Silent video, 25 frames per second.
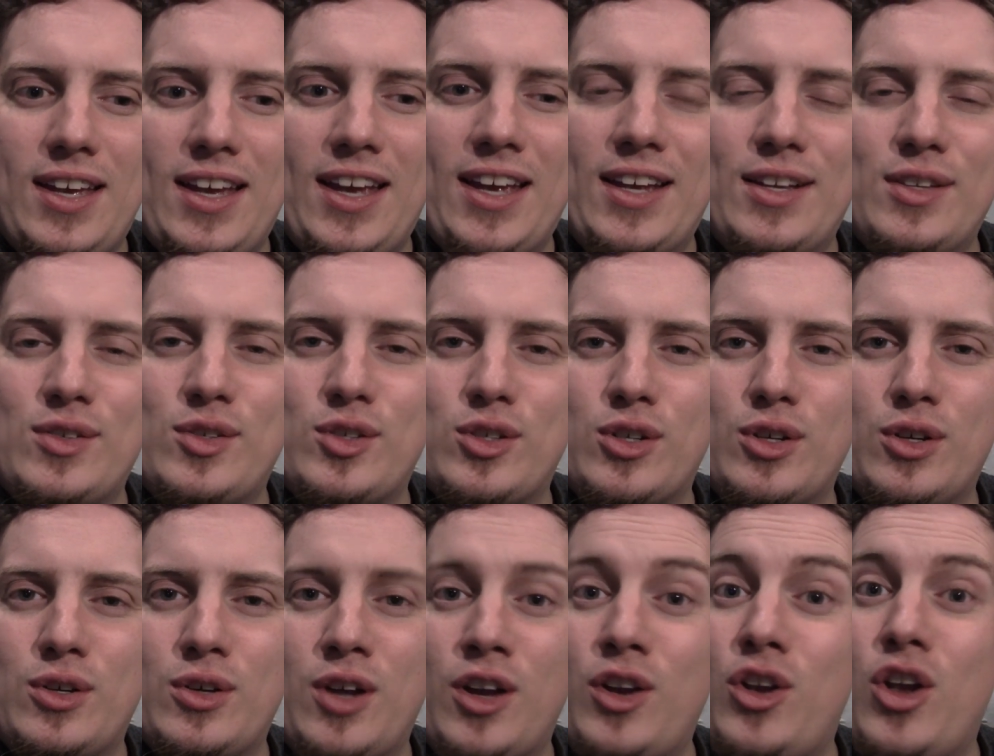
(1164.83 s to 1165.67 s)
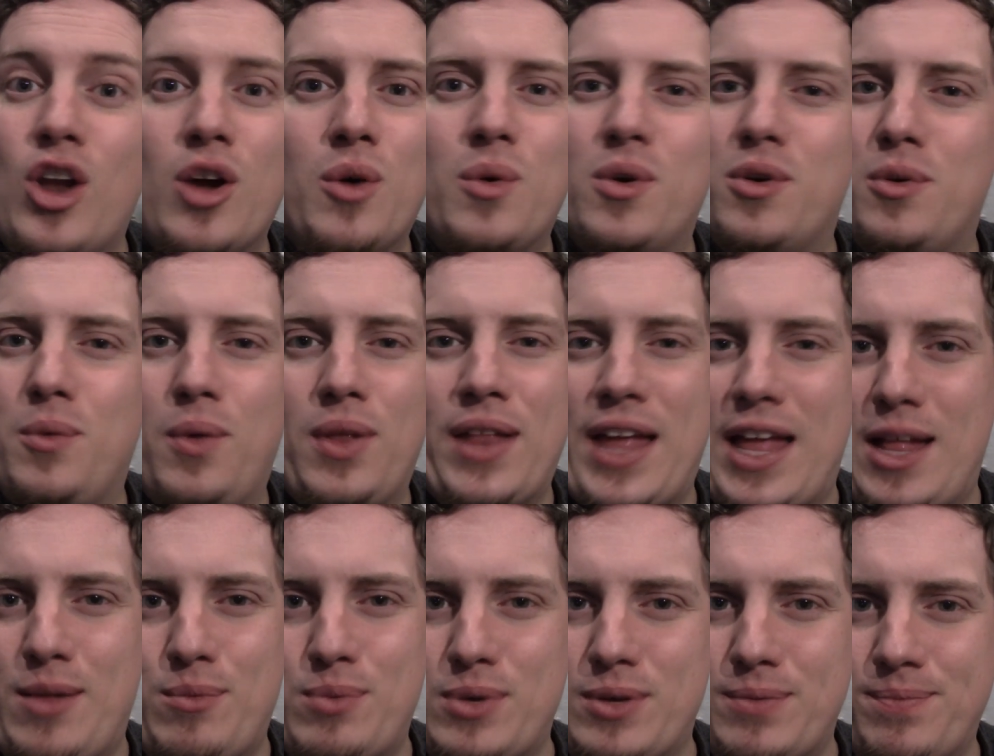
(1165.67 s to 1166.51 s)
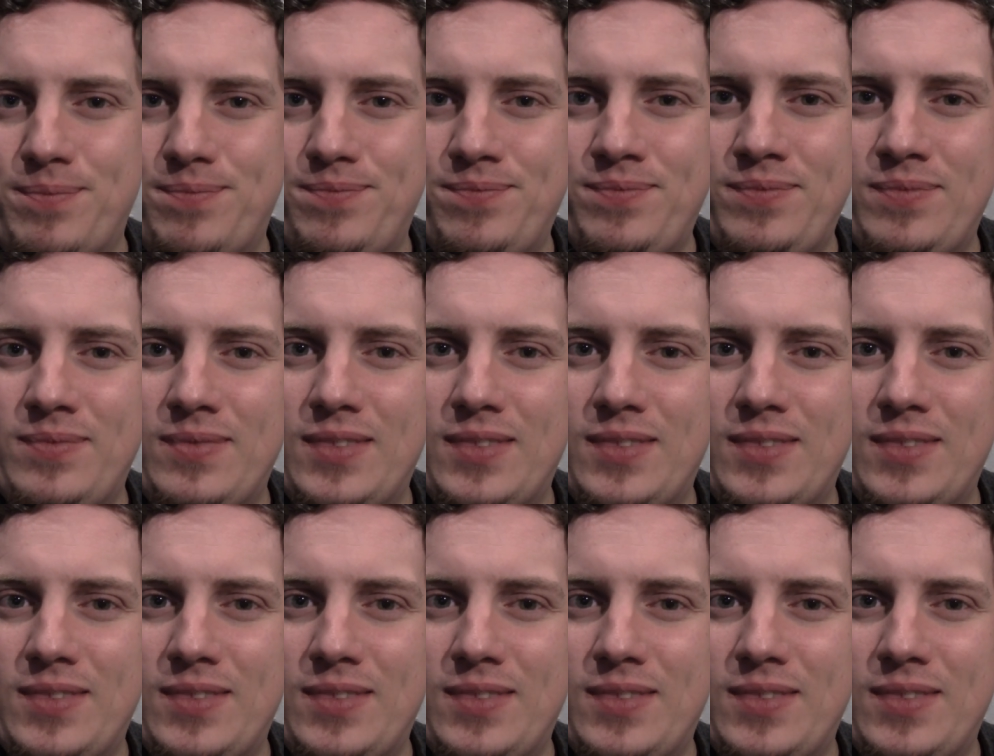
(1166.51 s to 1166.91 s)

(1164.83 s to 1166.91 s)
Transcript: and so and no one will help him